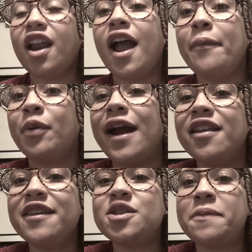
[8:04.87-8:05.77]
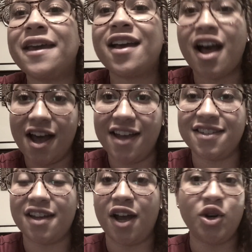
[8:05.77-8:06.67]
I'm proud of this
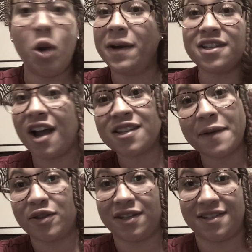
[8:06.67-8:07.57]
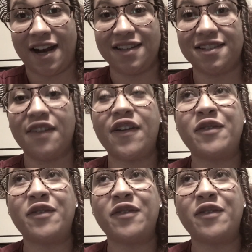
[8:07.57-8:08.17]
because nobody talks about this kind of stuff.